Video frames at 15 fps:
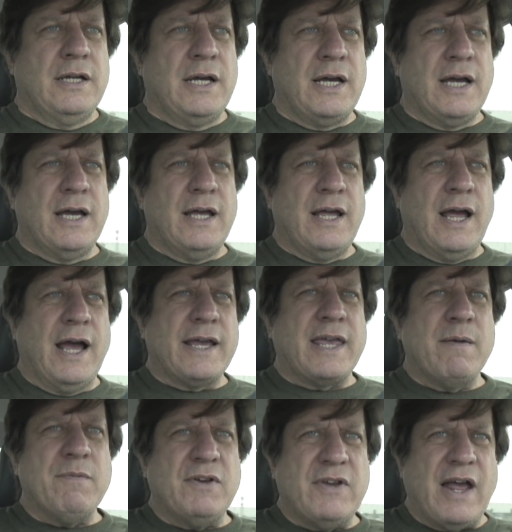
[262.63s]
I
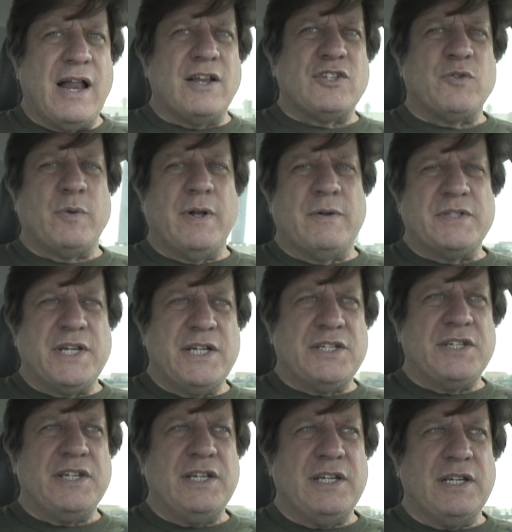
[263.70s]
came to Dallas when I was
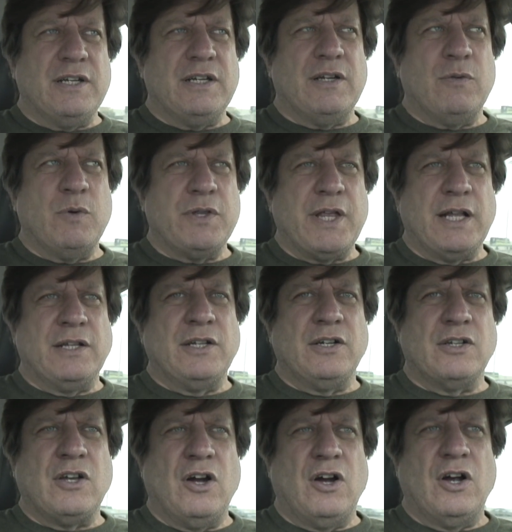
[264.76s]
18 with that
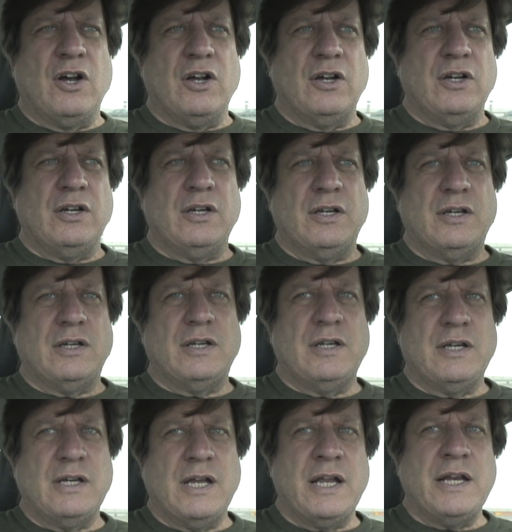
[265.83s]
little car,
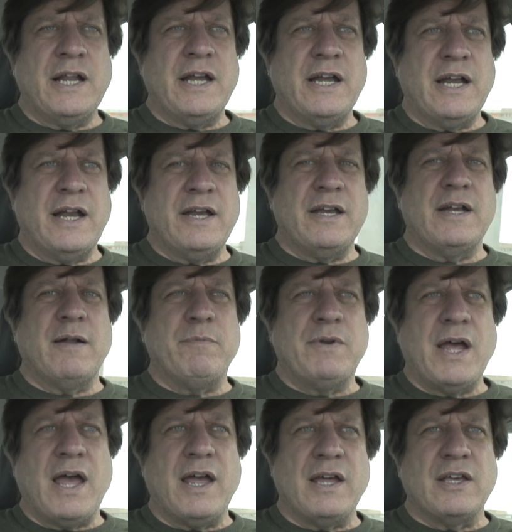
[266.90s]
and then it ended up
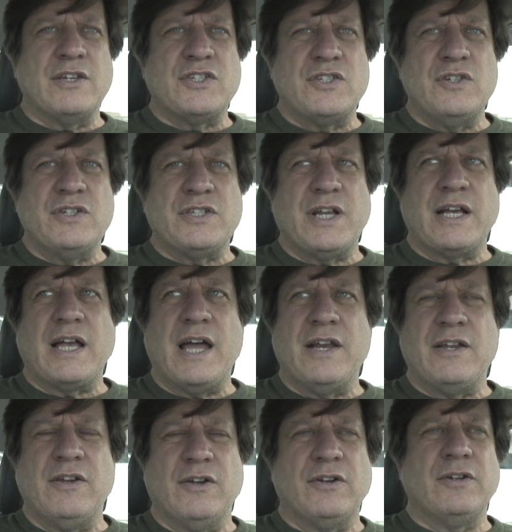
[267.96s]
dying as soon as I
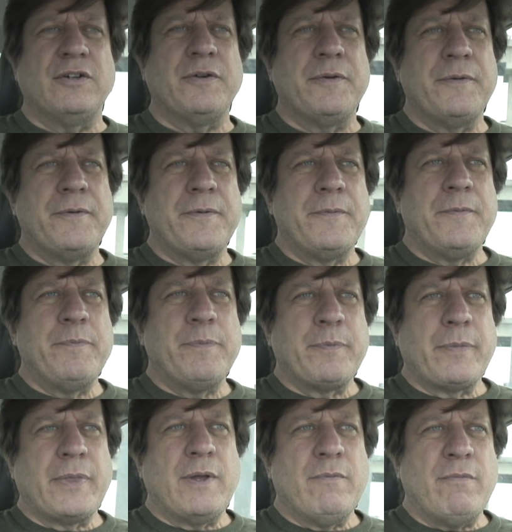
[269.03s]
got here.
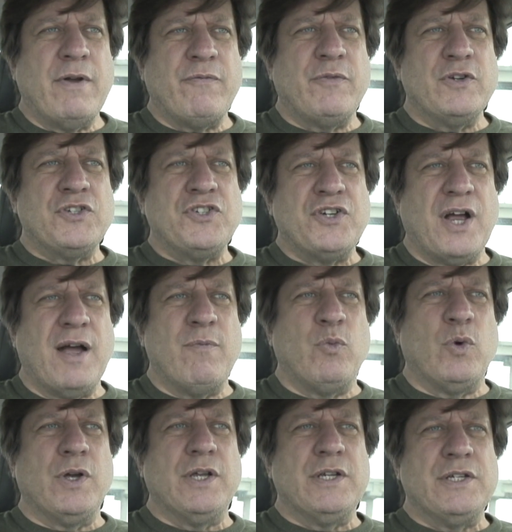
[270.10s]
My first job
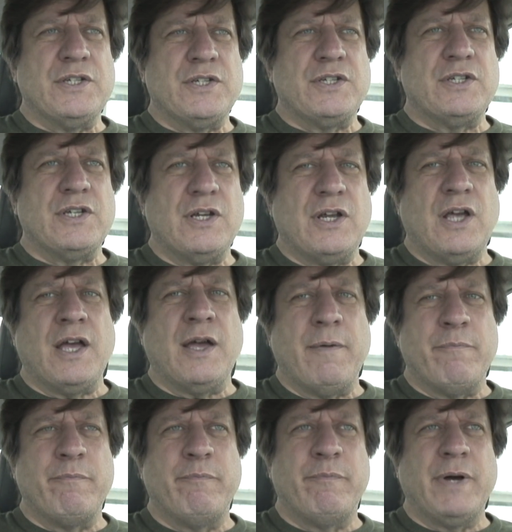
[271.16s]
was
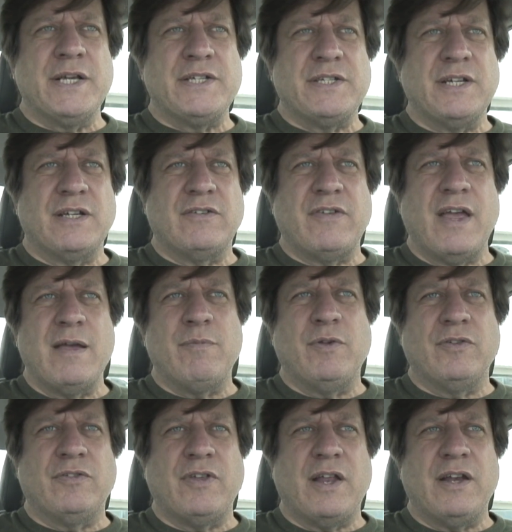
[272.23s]
bussing
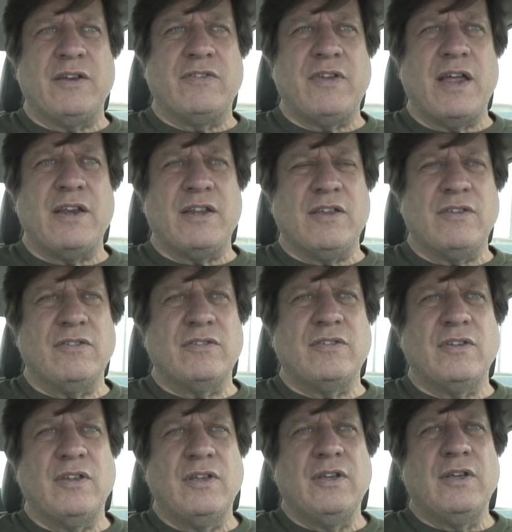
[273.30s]
tables at a
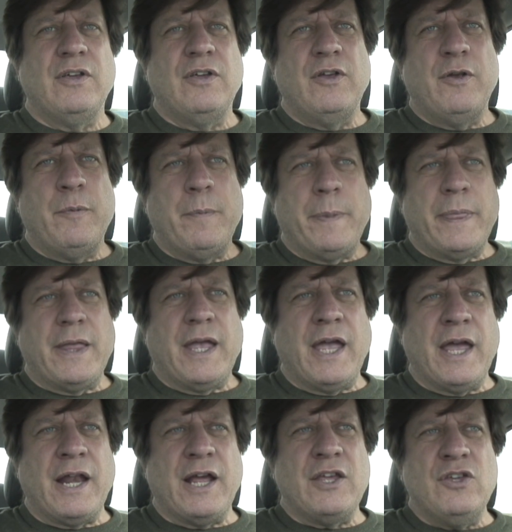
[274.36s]
Denny's.
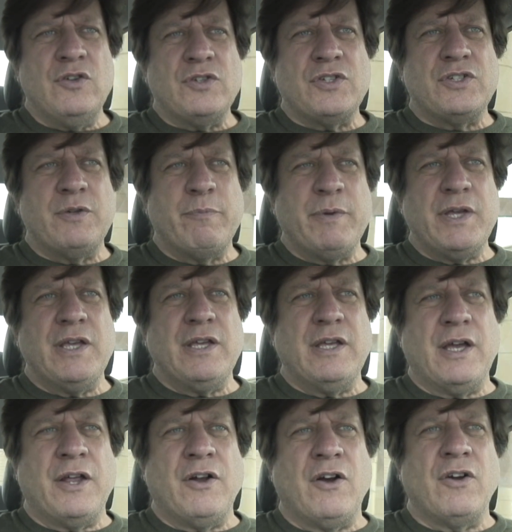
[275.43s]
And I used to
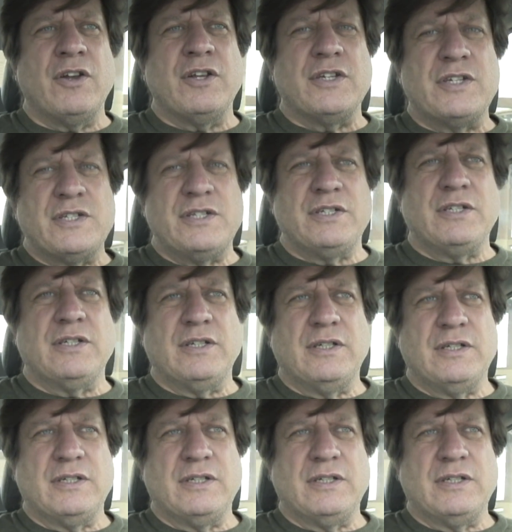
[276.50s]
be an artist.